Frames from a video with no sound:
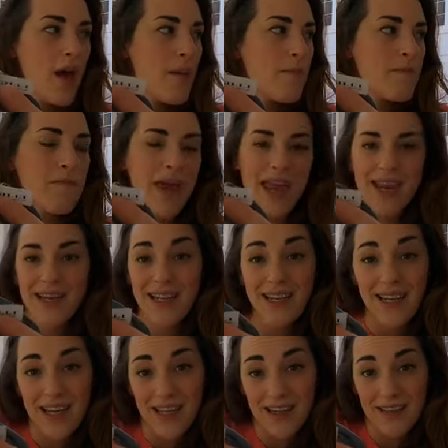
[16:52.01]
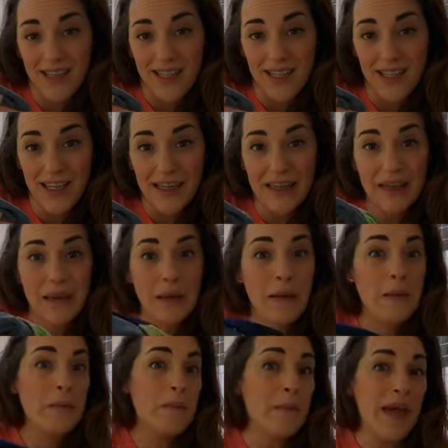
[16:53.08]
made in Italy,
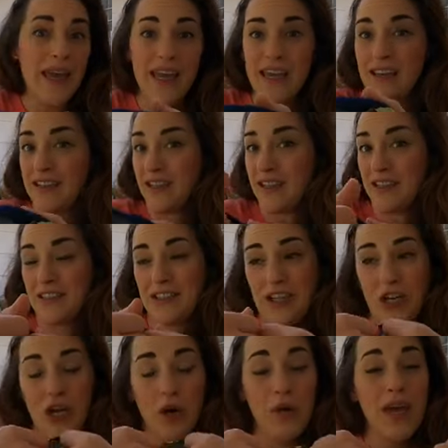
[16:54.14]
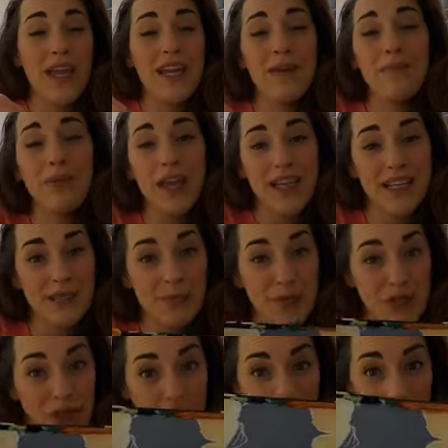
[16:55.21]
made in, you know, any place but
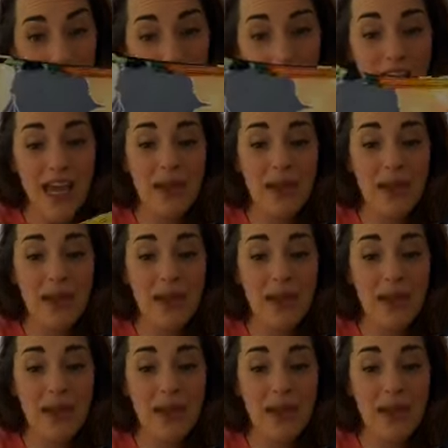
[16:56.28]
China,